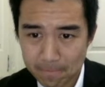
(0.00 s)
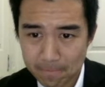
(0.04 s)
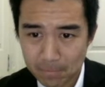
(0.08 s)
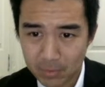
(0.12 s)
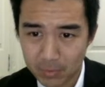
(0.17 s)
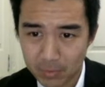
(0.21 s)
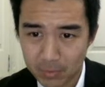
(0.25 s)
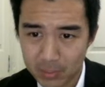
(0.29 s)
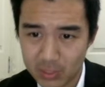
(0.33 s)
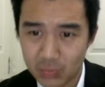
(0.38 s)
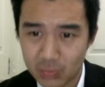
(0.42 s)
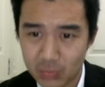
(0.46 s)
The
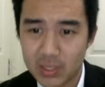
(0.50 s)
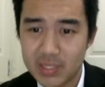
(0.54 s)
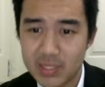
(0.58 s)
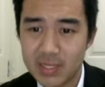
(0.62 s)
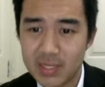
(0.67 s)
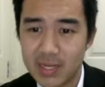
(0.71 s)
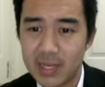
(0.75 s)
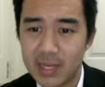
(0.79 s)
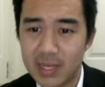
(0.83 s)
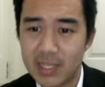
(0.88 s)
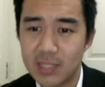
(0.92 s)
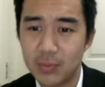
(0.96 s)
most
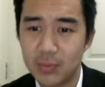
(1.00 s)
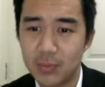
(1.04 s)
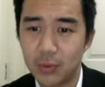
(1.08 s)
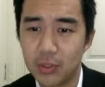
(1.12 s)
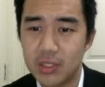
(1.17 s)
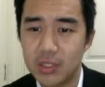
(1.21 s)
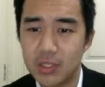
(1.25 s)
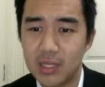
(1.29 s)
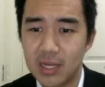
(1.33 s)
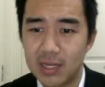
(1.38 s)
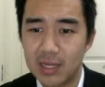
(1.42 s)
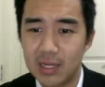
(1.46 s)
recent
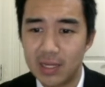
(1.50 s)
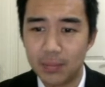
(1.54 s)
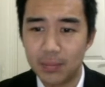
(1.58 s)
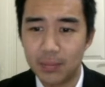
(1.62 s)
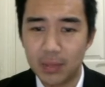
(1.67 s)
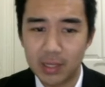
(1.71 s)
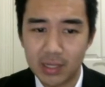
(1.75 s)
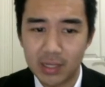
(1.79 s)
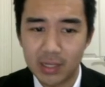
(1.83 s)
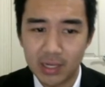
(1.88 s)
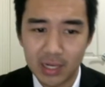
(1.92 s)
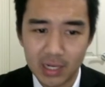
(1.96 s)
exports are led
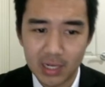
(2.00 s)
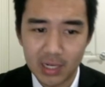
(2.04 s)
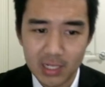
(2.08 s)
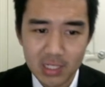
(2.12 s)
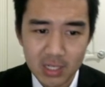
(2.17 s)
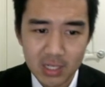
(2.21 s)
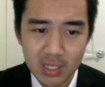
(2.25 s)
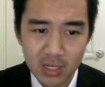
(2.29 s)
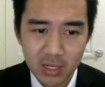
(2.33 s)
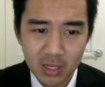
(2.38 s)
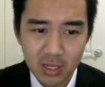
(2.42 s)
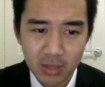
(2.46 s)
by cars
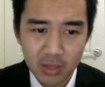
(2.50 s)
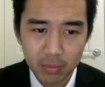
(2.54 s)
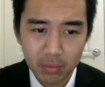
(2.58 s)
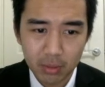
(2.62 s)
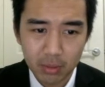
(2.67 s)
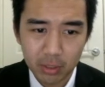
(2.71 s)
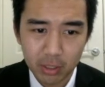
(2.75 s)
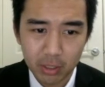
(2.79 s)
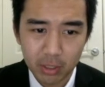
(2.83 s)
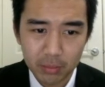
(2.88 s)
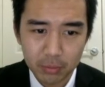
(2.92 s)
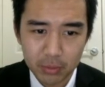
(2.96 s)
by
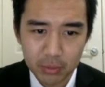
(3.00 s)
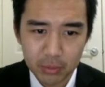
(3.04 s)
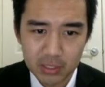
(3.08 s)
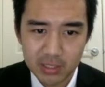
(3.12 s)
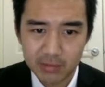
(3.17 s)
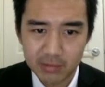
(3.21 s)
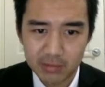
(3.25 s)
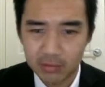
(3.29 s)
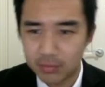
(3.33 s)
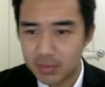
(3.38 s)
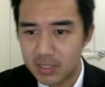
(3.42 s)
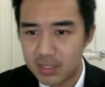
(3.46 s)

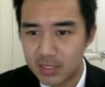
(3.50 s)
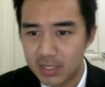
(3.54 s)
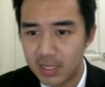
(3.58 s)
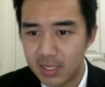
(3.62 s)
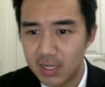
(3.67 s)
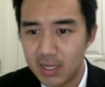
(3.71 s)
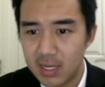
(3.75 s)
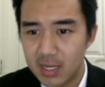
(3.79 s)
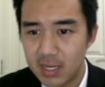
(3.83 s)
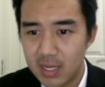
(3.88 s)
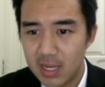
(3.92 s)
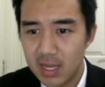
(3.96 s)
9.7%,